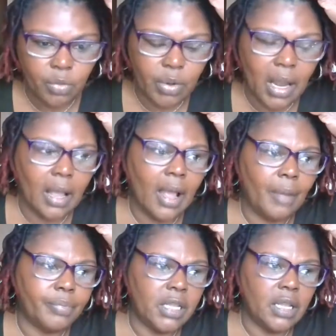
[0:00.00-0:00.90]
when I
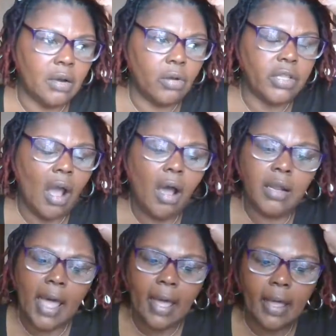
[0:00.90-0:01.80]
hopped in on y'all
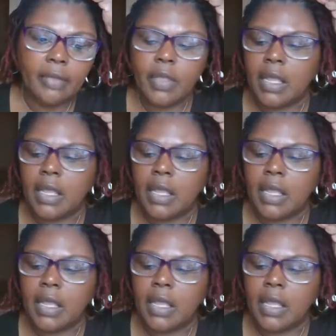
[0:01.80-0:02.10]
live.